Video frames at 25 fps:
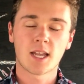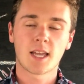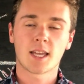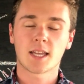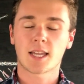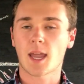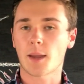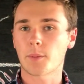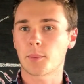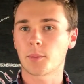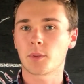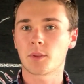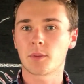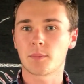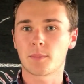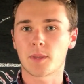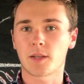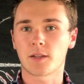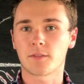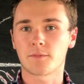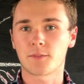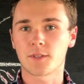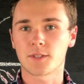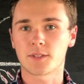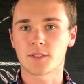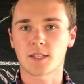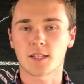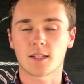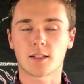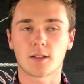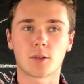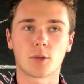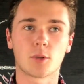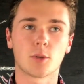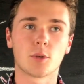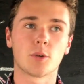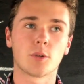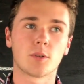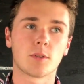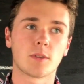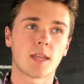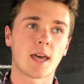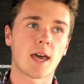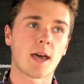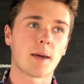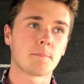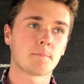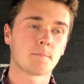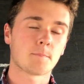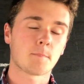A couple of the benefits include
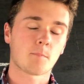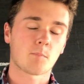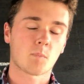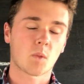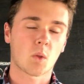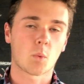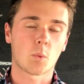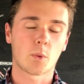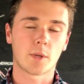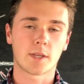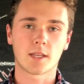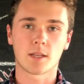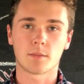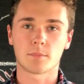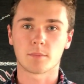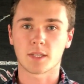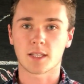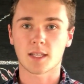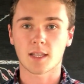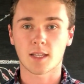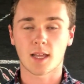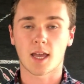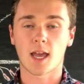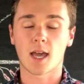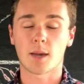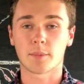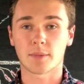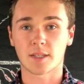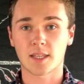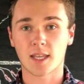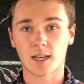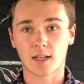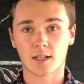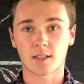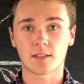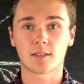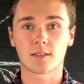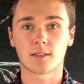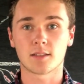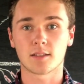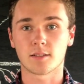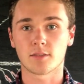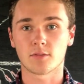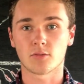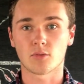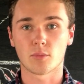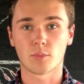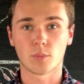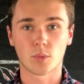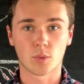that we can mechanically
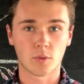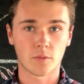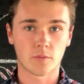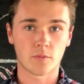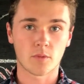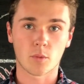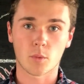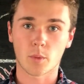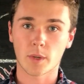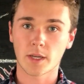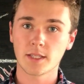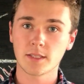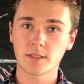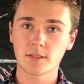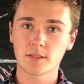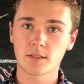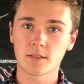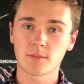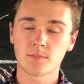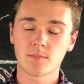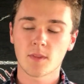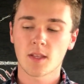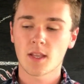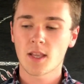remove weeds.